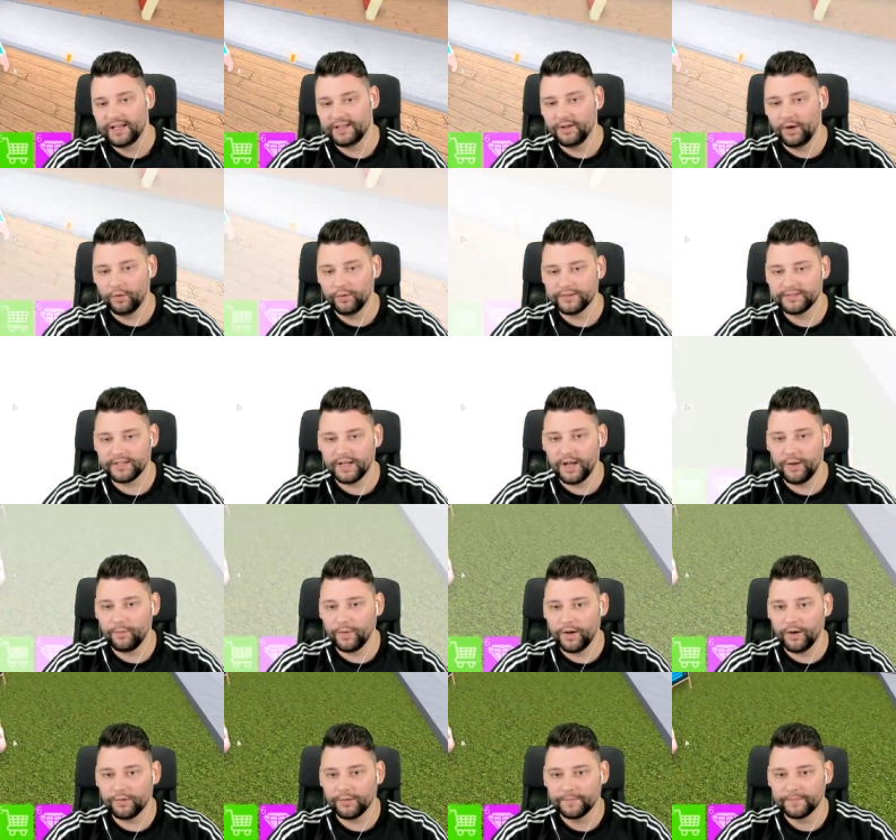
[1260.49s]
in the whole entire
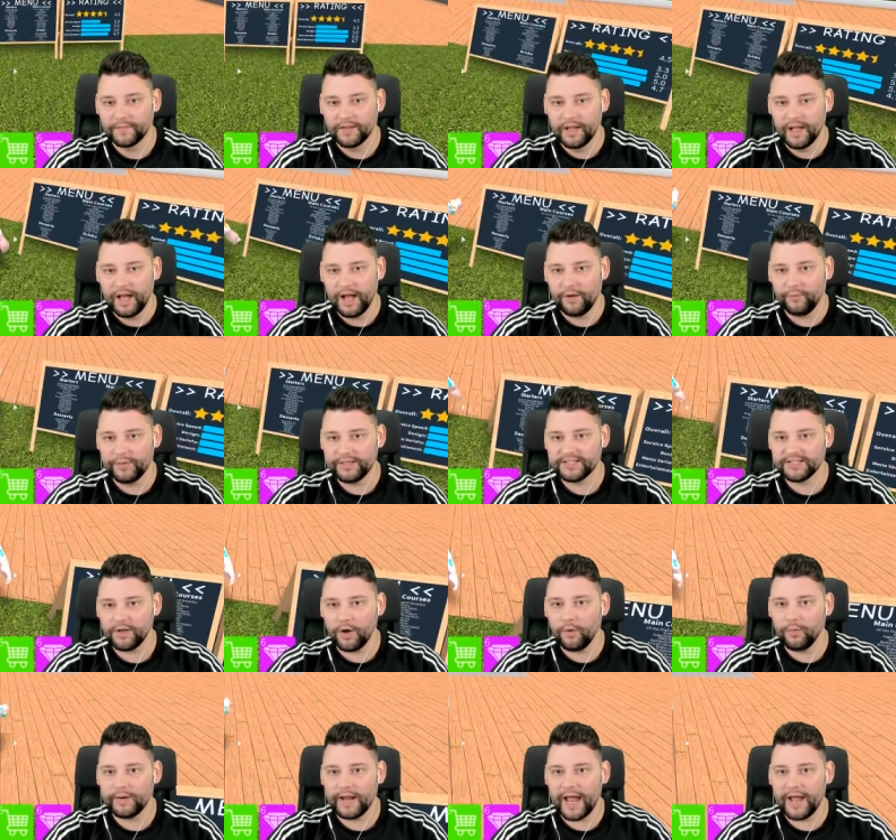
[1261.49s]
world. Are we
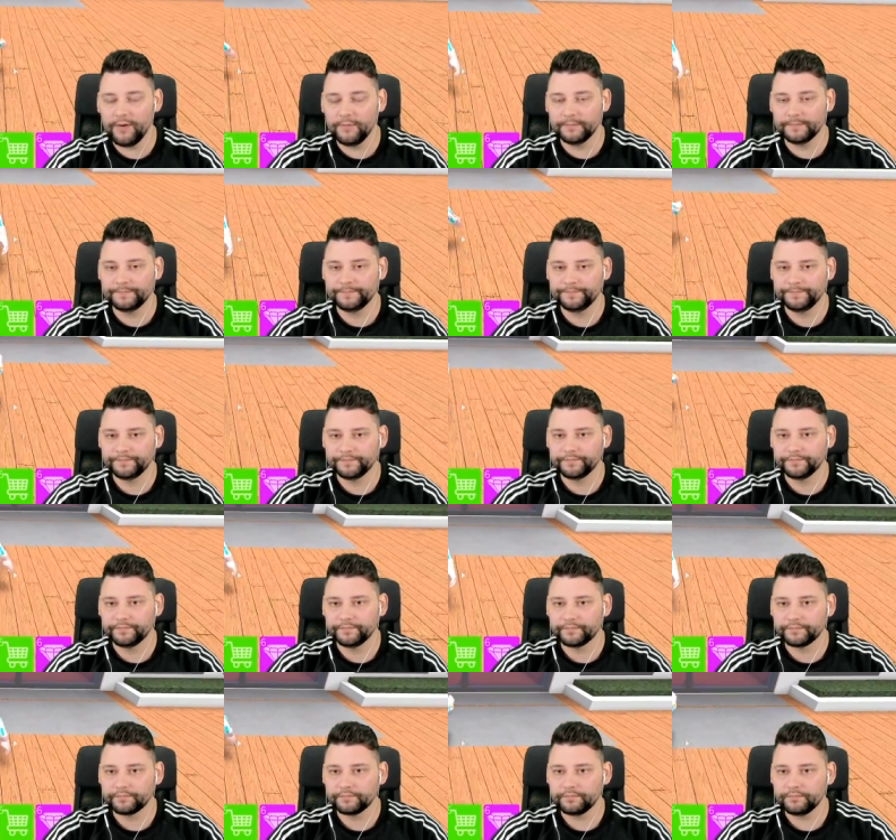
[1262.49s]
sold out?
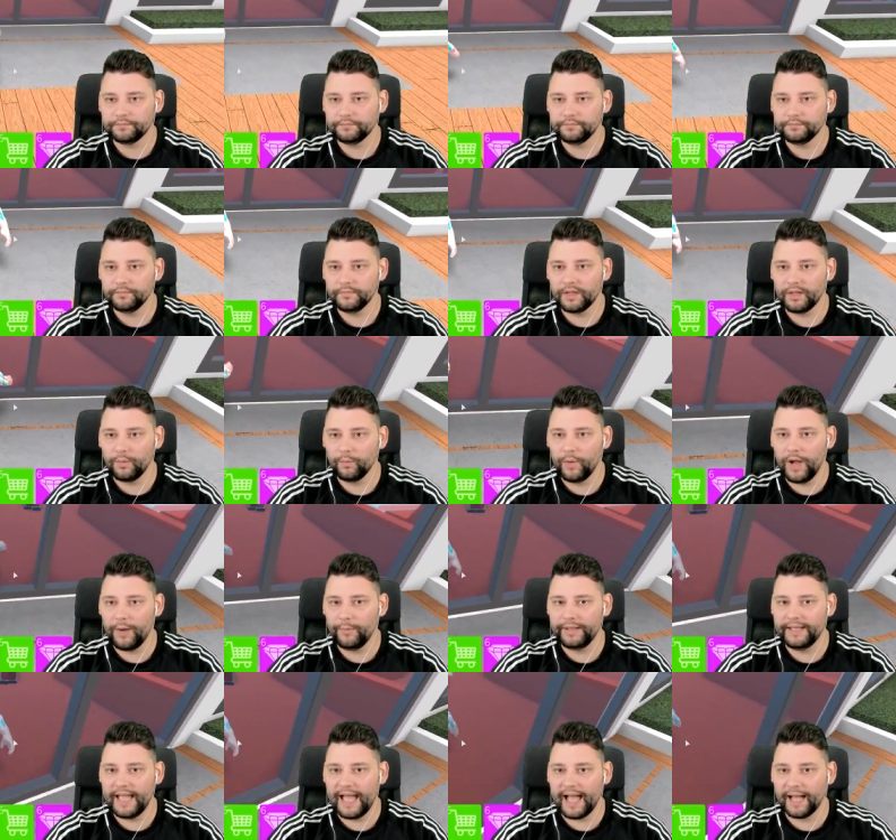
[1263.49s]
Where are
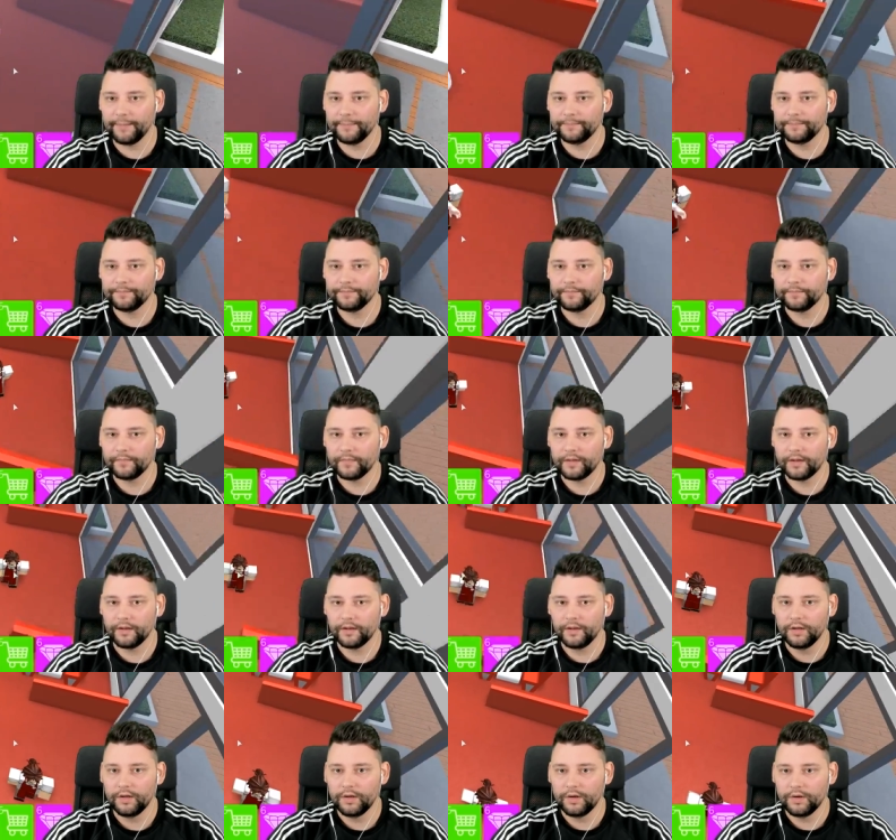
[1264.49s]
we at?
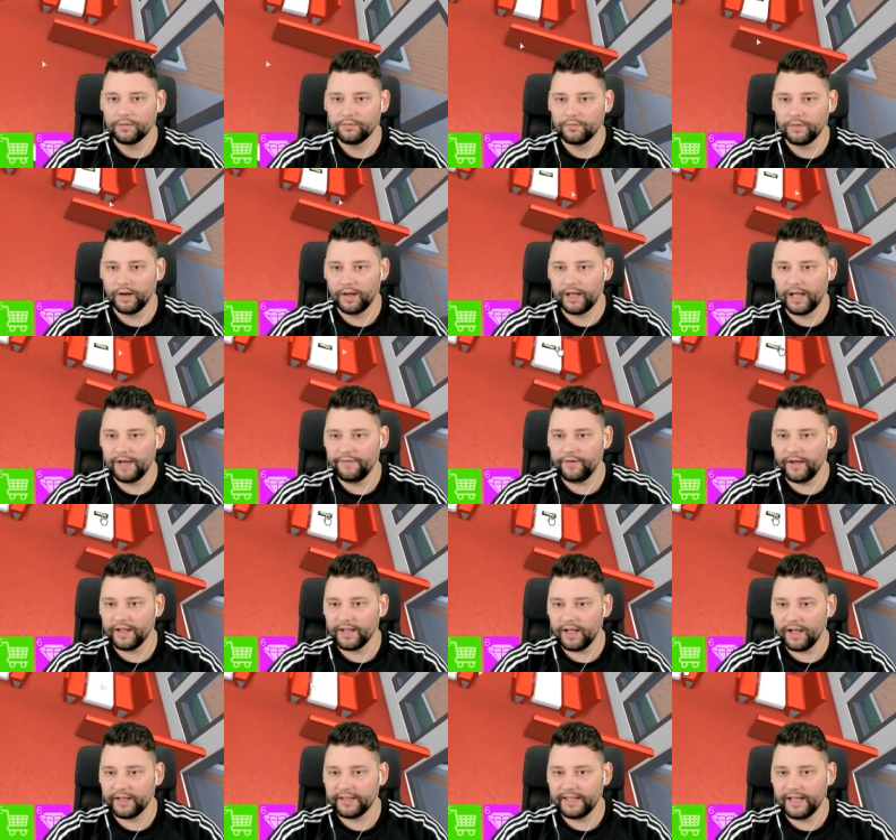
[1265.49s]
Right. Have I
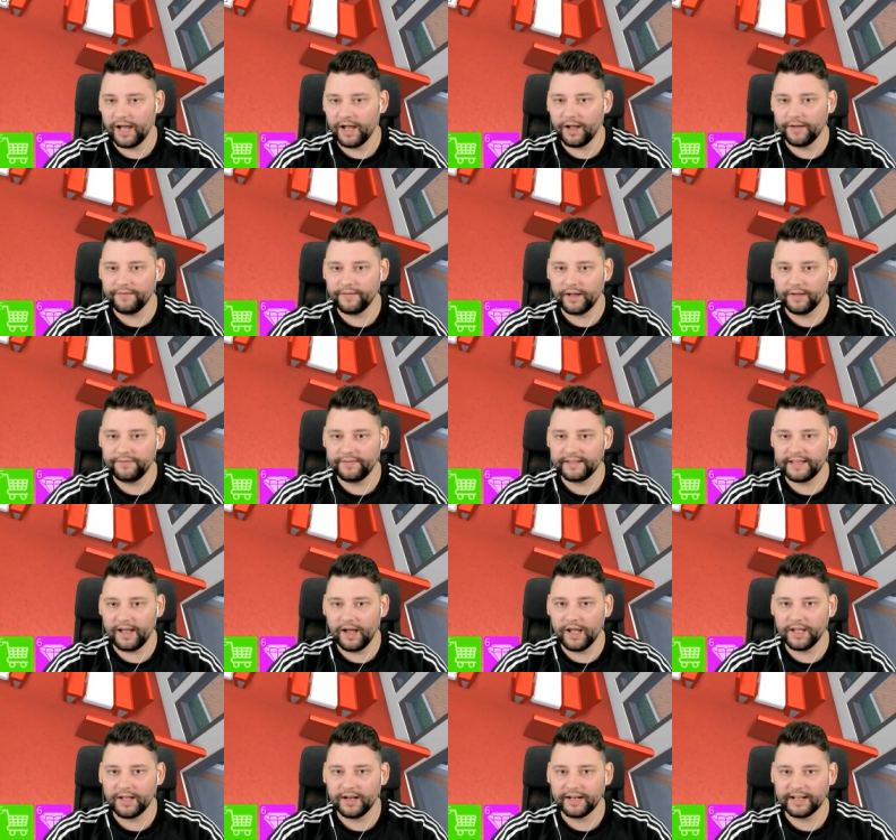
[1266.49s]
got... Yeah, I, I forget
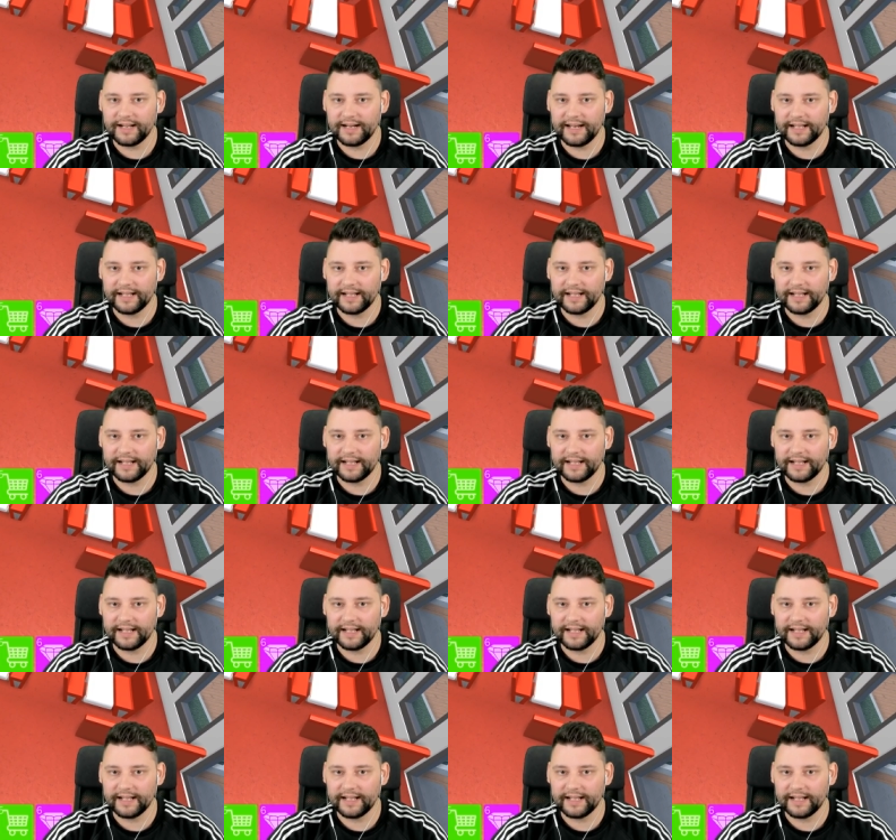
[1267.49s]
I got to